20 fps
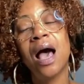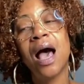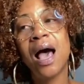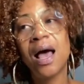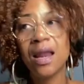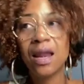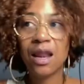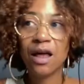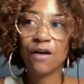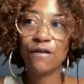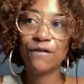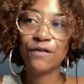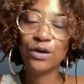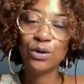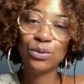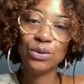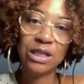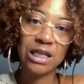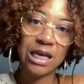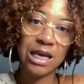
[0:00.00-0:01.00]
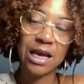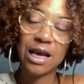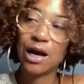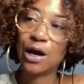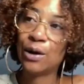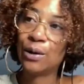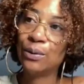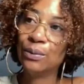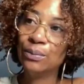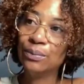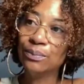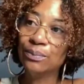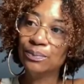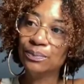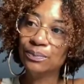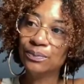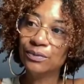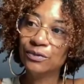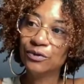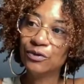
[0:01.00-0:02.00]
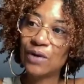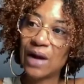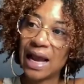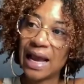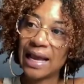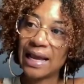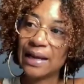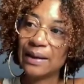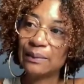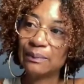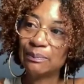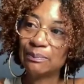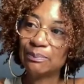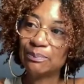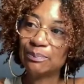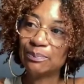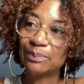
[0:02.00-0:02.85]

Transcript: I love you, Theo. Right?